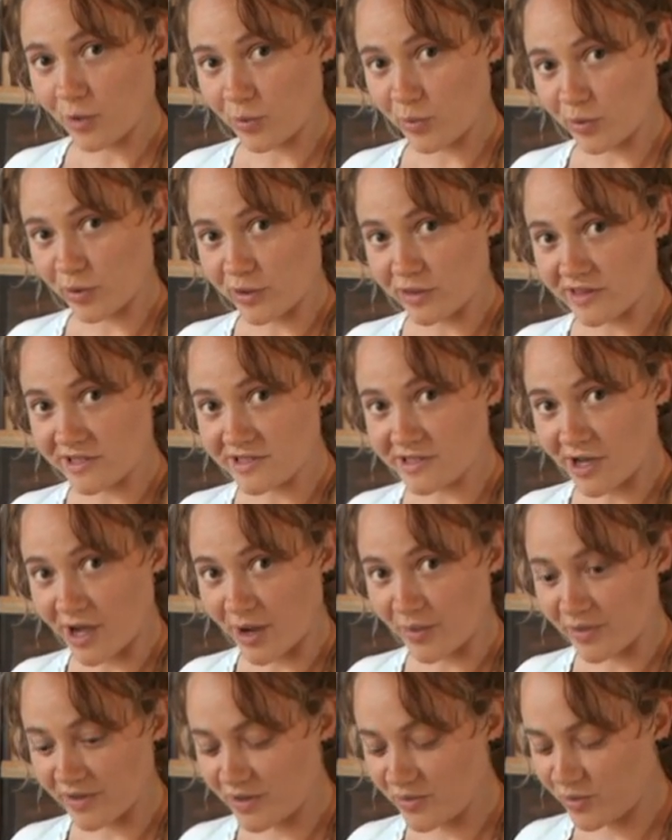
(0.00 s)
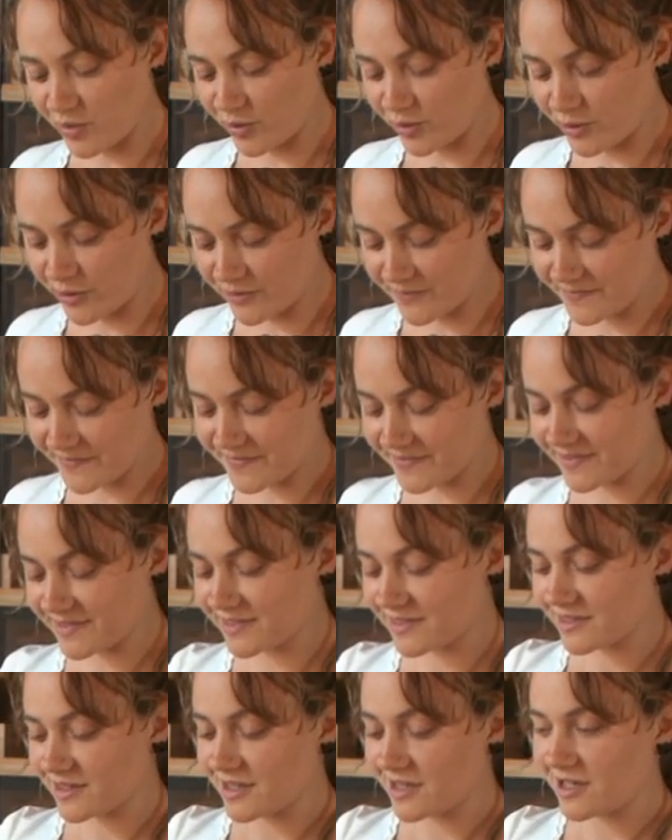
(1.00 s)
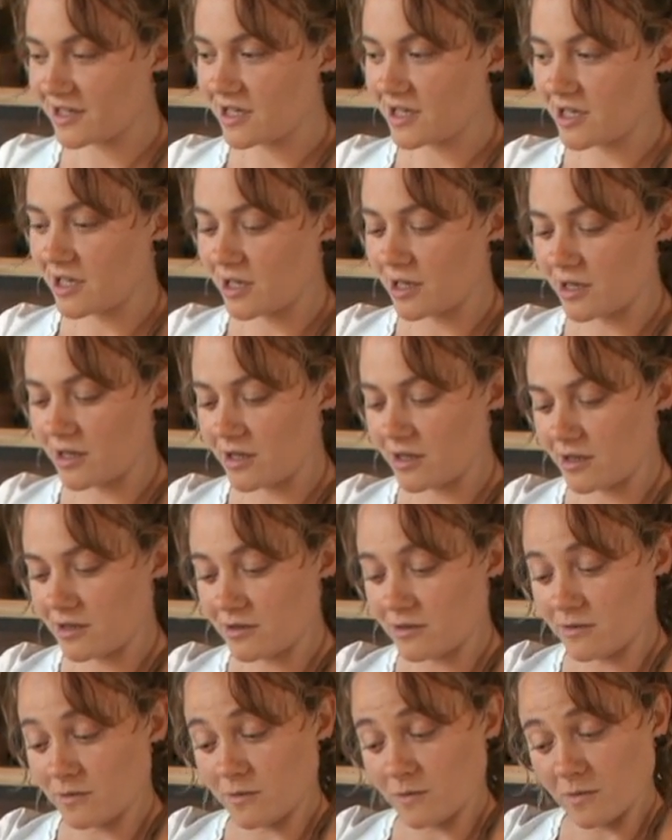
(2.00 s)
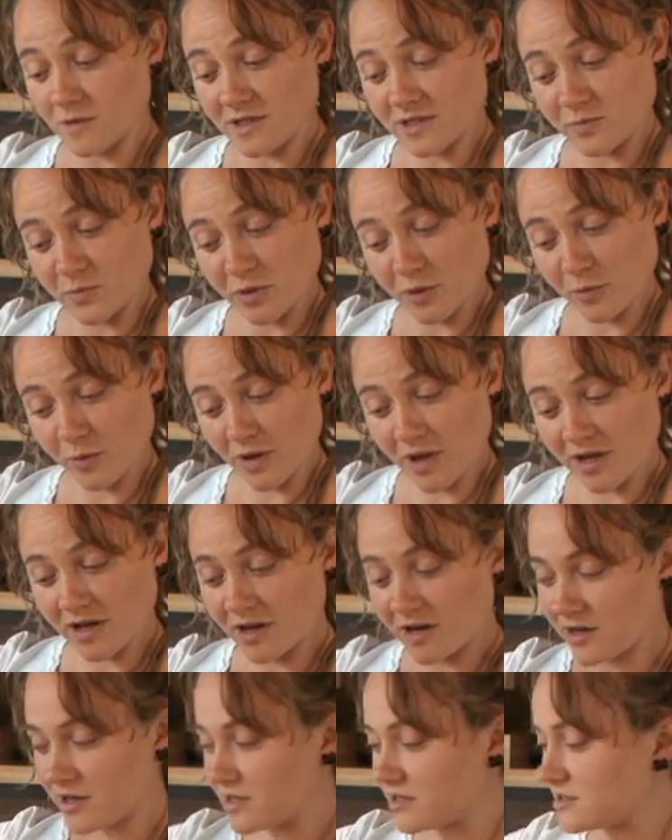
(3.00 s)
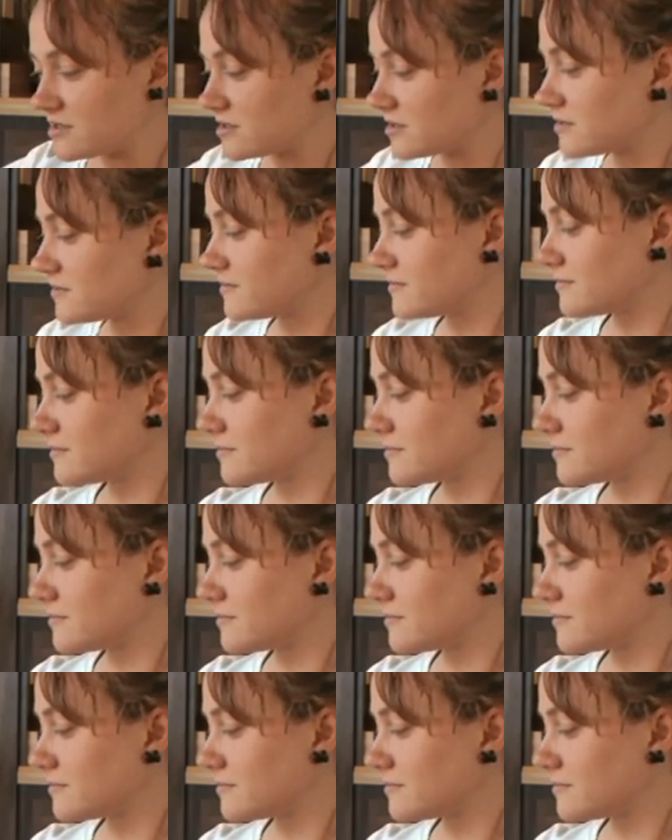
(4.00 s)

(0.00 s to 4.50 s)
We put the top in the bowl, and we spill wine on it.